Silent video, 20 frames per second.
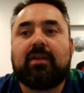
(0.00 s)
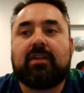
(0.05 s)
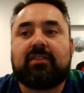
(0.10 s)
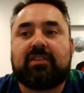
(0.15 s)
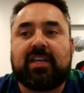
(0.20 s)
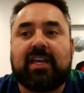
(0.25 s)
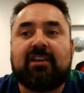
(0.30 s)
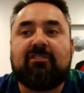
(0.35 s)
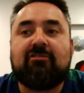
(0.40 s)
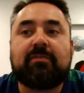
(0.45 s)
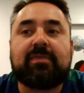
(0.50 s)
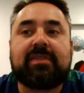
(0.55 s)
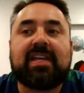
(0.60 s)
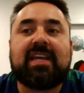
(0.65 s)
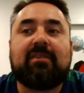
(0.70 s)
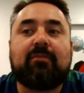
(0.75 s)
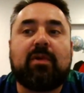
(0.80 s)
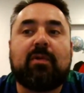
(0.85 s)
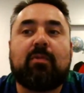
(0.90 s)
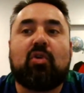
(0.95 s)
to hear him say
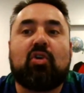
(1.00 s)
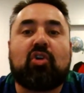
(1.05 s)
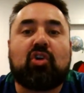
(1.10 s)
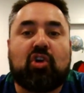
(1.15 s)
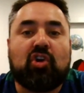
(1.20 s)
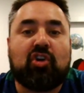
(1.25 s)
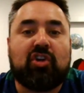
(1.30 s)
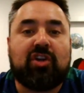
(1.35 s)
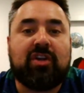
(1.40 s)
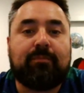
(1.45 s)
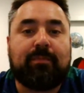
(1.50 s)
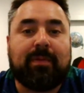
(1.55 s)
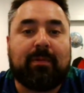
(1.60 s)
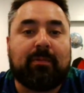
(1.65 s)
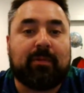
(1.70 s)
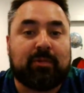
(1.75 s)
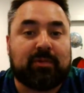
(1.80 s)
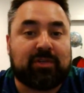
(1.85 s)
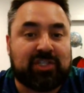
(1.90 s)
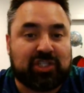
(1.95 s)
we weren't good, but
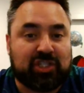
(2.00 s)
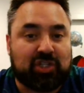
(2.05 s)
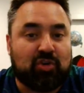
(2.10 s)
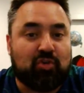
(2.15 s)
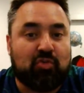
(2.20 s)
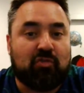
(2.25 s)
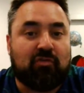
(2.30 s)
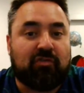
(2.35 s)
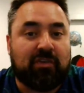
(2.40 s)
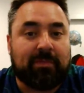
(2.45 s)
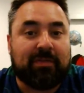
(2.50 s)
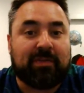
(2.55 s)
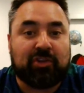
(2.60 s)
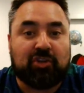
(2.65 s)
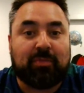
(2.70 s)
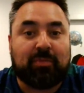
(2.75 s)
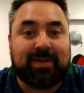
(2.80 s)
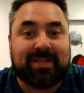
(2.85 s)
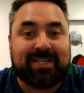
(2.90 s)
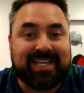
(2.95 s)
we were still from the
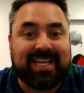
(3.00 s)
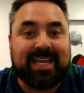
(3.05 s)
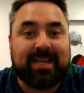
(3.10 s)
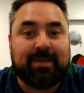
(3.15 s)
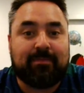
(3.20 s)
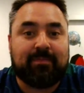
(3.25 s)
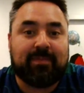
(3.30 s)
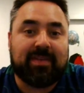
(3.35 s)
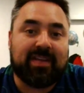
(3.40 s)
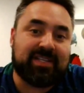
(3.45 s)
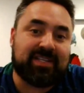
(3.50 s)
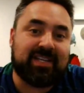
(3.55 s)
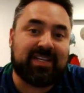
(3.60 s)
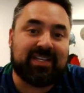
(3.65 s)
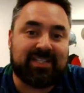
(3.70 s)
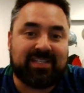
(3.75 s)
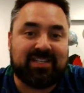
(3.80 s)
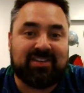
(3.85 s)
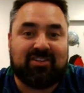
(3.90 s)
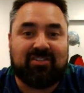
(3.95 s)
dominant team is
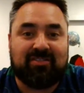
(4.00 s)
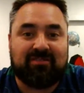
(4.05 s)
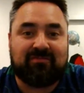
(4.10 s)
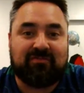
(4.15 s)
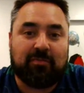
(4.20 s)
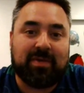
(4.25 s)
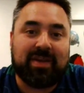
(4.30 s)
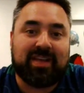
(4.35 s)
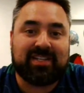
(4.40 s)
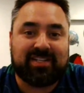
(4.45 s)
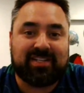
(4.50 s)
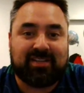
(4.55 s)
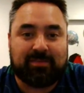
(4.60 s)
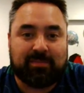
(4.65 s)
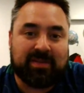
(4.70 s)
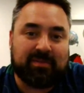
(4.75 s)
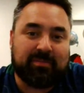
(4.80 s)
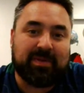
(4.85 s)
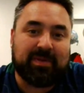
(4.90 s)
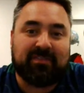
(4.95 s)
for me is a
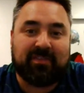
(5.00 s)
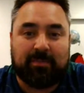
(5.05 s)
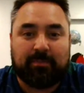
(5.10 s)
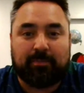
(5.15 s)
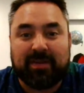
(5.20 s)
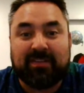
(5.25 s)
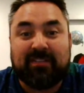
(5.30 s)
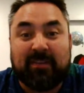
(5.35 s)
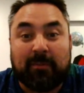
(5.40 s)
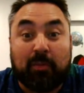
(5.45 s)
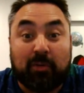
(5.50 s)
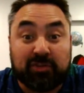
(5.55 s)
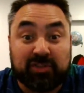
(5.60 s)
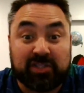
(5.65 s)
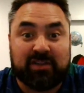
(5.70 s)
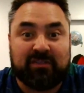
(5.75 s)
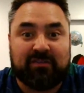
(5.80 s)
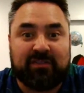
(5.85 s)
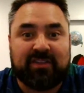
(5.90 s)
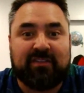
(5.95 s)
bit of a
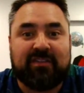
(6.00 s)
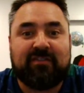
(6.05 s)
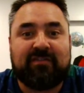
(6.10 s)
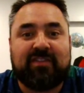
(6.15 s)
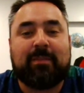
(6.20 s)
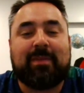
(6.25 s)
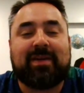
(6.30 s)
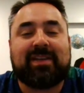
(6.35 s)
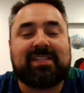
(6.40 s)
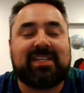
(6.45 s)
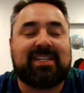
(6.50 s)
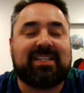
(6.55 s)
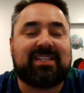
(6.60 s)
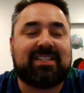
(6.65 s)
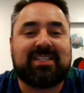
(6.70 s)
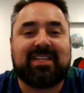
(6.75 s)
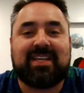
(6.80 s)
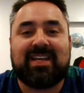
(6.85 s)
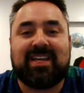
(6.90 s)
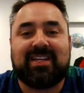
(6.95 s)
positive, if that makes
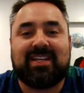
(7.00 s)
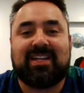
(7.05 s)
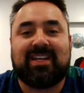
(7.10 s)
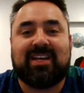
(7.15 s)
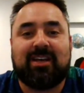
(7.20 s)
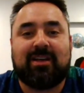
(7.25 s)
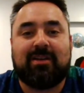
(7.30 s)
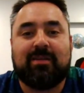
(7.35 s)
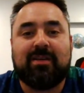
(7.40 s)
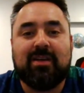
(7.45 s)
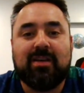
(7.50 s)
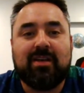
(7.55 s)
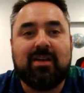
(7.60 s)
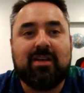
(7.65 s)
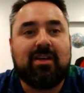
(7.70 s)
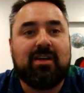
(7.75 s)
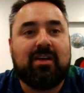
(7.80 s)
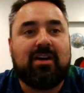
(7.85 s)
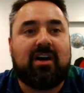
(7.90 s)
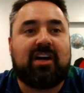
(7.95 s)
sense. And I
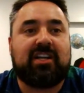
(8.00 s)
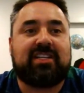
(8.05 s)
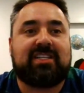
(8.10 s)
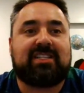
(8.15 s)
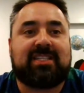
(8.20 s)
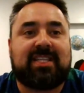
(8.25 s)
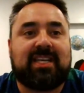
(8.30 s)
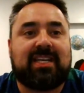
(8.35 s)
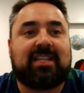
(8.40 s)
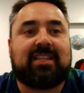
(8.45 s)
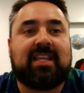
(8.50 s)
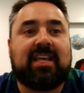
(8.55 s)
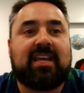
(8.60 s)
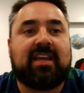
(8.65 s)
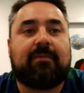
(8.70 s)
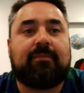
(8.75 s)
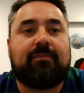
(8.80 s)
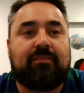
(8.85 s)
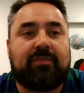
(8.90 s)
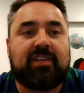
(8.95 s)
just think
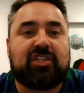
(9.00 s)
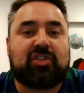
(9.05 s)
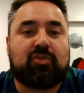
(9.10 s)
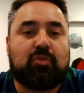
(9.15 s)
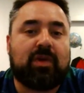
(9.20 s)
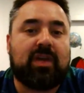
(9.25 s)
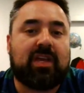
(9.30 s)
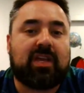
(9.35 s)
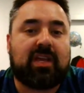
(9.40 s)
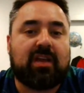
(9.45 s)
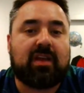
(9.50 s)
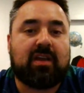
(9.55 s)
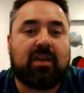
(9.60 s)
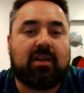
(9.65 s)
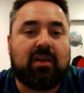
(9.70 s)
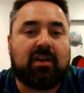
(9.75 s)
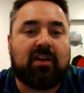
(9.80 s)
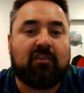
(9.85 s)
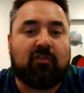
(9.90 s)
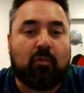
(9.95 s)
that this week,
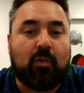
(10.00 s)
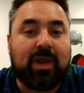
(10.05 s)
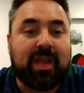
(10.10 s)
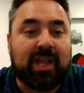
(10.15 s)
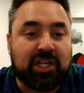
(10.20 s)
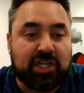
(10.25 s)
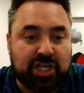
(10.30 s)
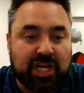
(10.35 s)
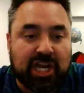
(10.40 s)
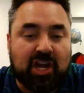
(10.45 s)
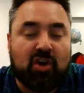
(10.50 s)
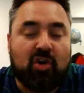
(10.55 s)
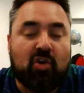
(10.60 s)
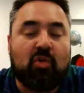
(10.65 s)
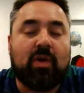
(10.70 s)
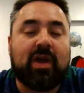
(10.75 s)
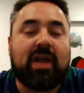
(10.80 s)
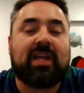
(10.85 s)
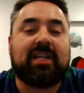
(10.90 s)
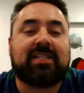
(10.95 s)
if we
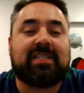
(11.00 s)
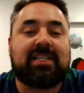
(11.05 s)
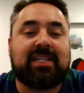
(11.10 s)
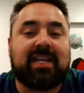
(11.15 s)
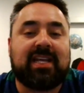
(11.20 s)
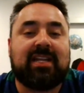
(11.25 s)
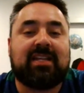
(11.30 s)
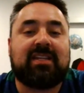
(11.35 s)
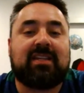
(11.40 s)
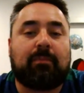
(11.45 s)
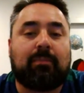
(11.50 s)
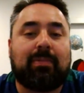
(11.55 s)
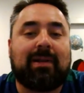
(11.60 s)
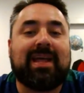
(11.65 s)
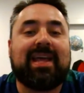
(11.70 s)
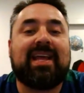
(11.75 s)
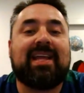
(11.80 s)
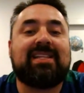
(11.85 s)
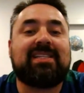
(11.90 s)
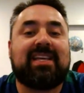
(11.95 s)
gel and the
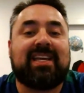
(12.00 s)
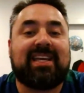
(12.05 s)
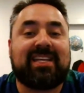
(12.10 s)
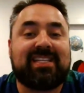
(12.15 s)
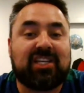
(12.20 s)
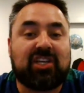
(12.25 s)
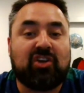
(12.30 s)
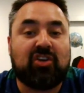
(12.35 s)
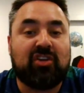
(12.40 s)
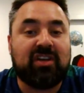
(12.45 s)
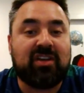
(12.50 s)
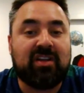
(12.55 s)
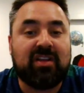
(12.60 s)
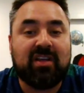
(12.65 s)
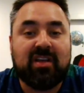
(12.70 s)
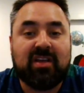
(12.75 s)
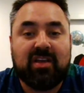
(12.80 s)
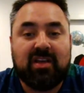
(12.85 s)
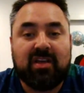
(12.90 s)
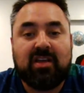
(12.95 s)
plans are executed,
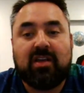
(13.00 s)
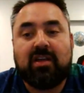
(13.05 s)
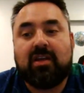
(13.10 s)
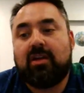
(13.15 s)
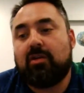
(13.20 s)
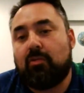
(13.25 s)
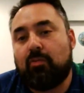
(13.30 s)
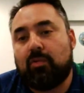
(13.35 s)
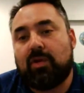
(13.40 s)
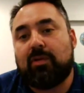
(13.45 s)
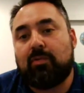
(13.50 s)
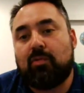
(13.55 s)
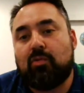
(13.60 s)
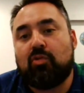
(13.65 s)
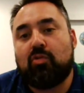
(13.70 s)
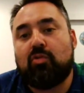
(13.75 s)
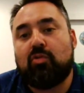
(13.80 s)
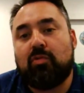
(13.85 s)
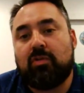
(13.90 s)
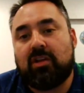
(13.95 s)
we
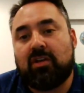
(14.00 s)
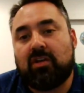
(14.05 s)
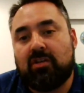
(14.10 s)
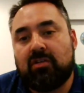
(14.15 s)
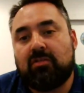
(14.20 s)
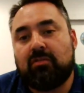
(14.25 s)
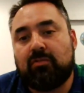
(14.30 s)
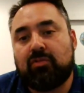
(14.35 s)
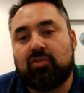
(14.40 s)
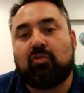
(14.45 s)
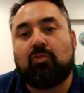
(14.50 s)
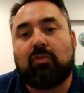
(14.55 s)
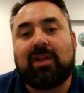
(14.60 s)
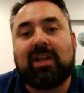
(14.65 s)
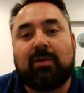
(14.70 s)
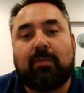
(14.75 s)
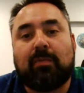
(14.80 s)
will do really